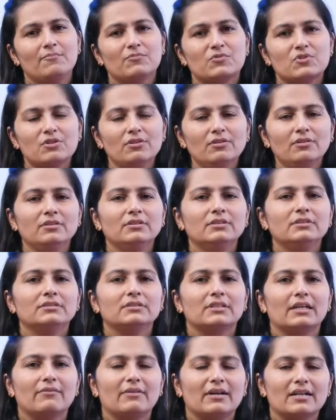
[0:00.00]
So
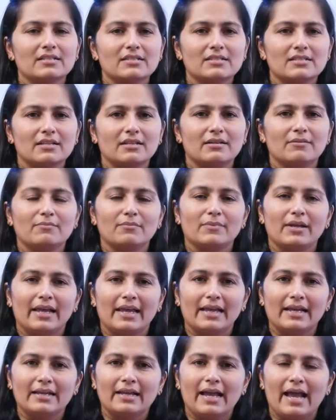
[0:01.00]
once the
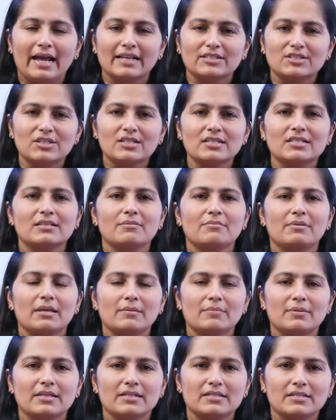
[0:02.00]
egg hatches, the
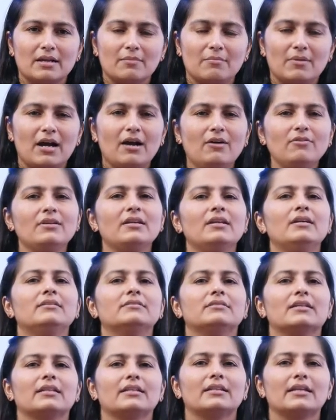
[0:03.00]
babies come out,
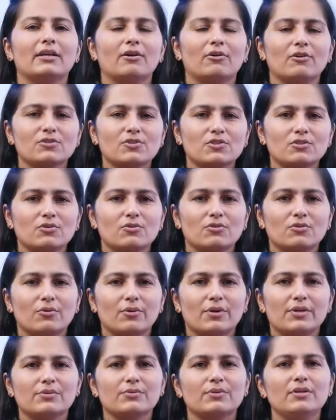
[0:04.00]
then they also
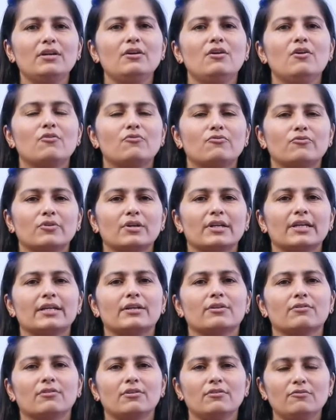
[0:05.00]
grow into a fully
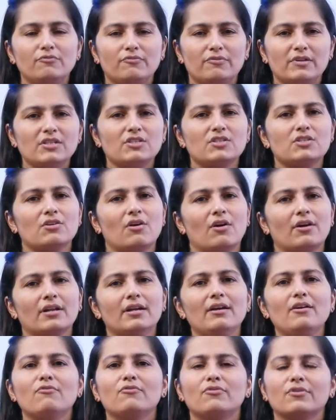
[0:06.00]
grown fish or
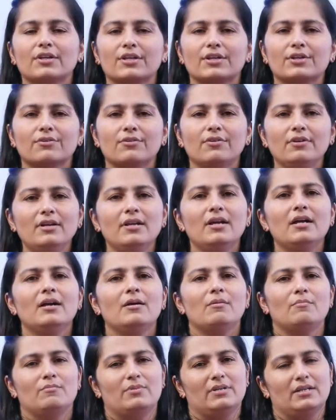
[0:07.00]
a fully grown
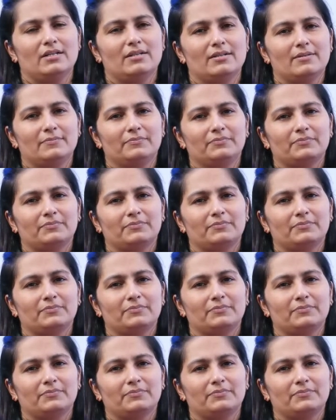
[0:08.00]
bird.